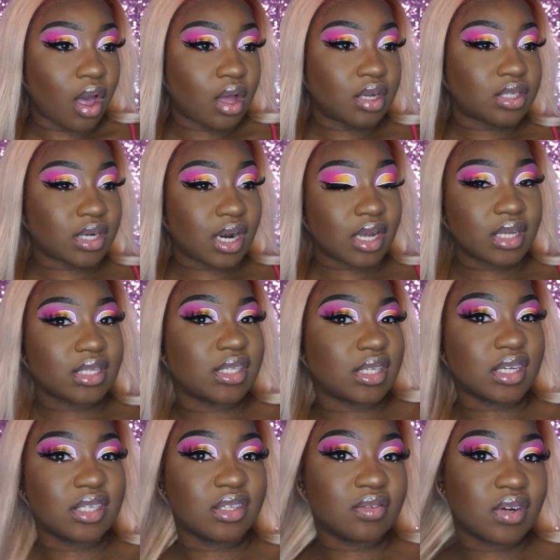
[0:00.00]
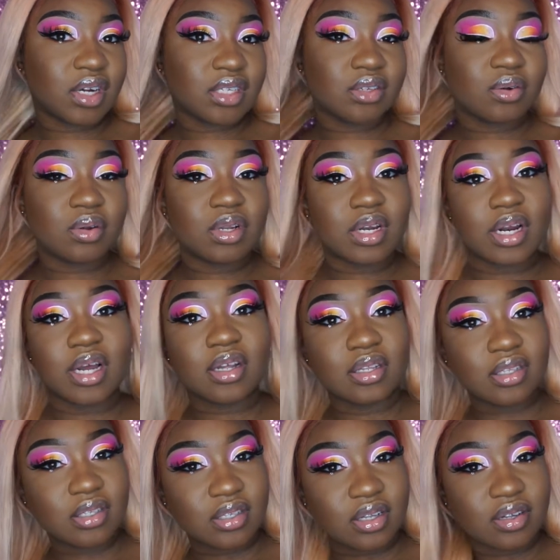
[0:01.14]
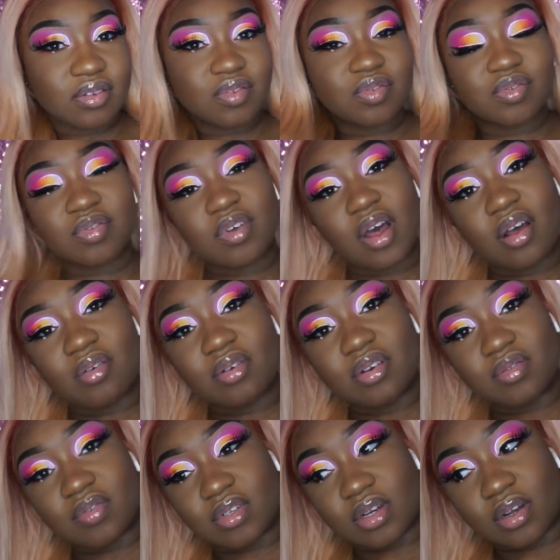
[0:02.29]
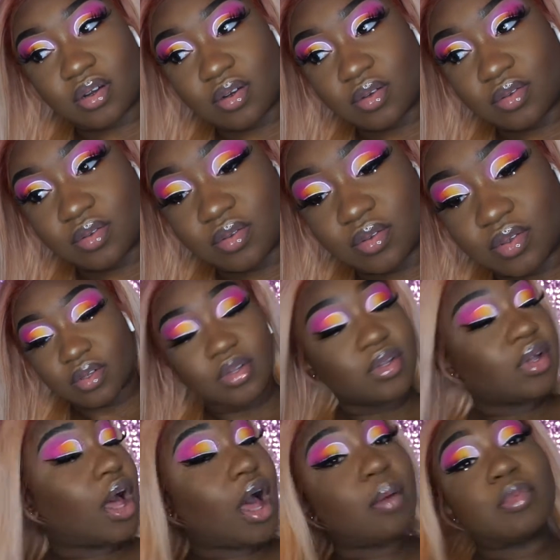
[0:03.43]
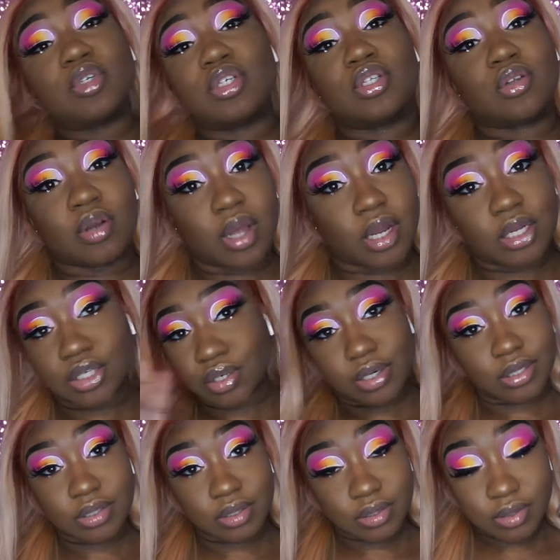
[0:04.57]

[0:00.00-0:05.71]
Should I accessorize and all of that other stuff? I don't even know. I'm gonna just show y'all the dress.